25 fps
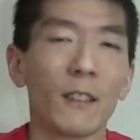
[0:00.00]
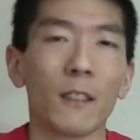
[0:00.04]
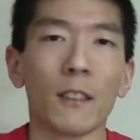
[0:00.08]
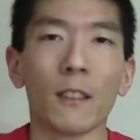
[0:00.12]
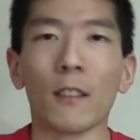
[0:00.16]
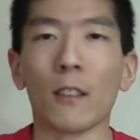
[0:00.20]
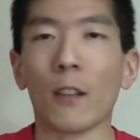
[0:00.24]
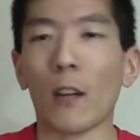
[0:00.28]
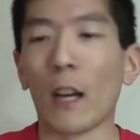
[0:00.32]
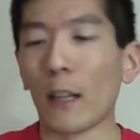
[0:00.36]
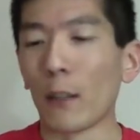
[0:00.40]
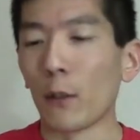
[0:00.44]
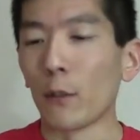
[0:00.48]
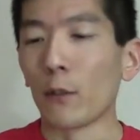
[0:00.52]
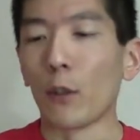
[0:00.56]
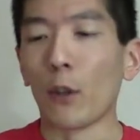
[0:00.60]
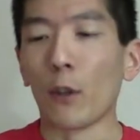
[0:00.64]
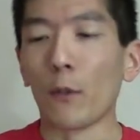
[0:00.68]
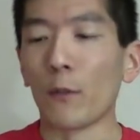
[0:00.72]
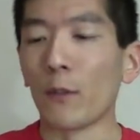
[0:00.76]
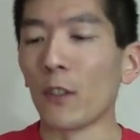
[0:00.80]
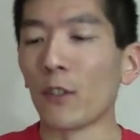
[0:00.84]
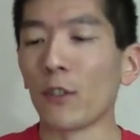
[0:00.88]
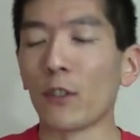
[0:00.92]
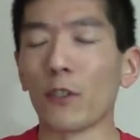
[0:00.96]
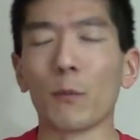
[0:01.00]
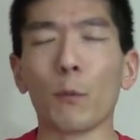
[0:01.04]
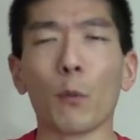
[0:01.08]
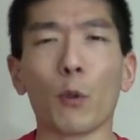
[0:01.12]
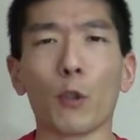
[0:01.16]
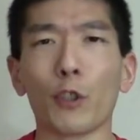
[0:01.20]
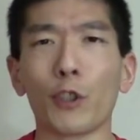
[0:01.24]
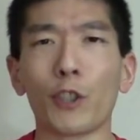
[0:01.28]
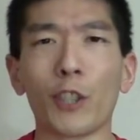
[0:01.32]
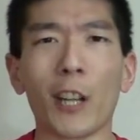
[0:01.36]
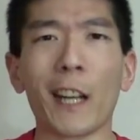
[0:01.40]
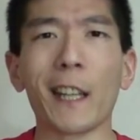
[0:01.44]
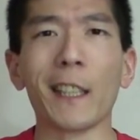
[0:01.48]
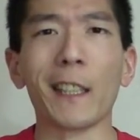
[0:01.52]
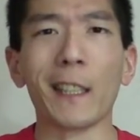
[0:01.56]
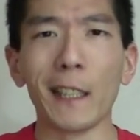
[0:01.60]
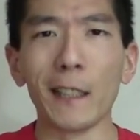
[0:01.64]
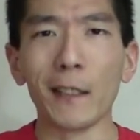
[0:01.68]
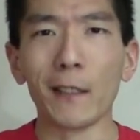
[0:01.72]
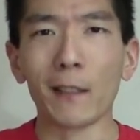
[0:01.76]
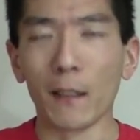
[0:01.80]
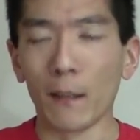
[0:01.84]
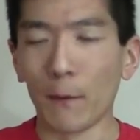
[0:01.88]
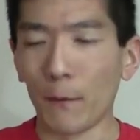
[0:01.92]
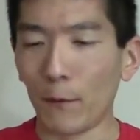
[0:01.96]
You know, I don't know if this is more
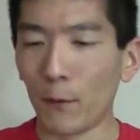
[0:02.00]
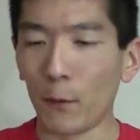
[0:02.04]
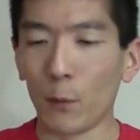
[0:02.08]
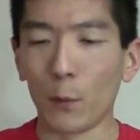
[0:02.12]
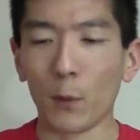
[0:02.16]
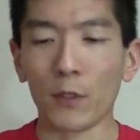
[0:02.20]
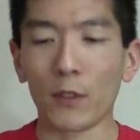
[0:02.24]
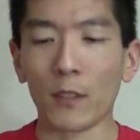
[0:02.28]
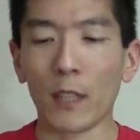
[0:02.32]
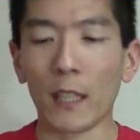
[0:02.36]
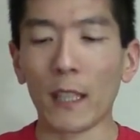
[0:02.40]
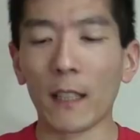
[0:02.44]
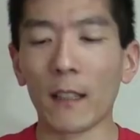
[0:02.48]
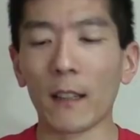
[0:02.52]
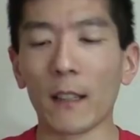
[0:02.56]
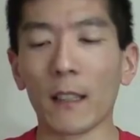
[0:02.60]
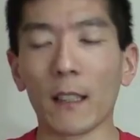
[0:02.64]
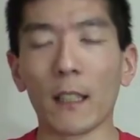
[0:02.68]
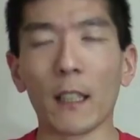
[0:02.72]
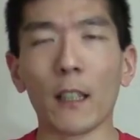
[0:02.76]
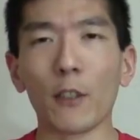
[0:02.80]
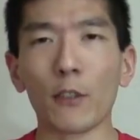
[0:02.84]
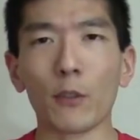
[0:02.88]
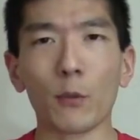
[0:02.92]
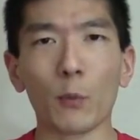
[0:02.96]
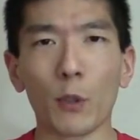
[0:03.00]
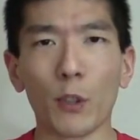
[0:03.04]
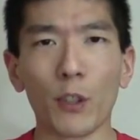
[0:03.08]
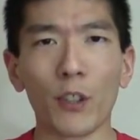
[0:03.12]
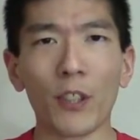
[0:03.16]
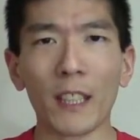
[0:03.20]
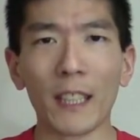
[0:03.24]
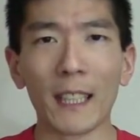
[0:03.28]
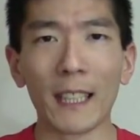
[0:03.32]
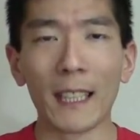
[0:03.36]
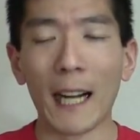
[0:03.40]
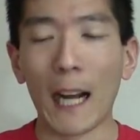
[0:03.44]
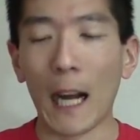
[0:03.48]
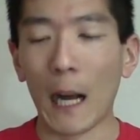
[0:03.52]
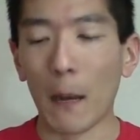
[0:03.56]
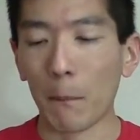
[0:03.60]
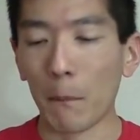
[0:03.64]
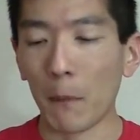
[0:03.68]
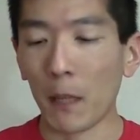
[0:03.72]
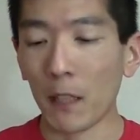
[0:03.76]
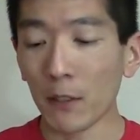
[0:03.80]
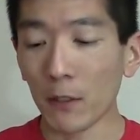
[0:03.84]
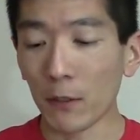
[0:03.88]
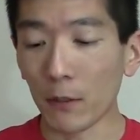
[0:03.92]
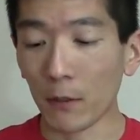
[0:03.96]
Chinese influence than anything else when you're thinking hot
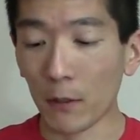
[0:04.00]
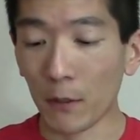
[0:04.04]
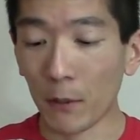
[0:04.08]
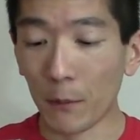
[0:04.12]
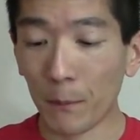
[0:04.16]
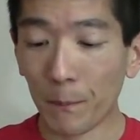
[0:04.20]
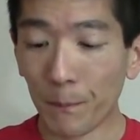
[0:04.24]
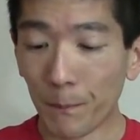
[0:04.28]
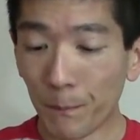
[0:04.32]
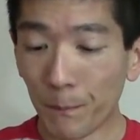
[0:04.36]
mustard.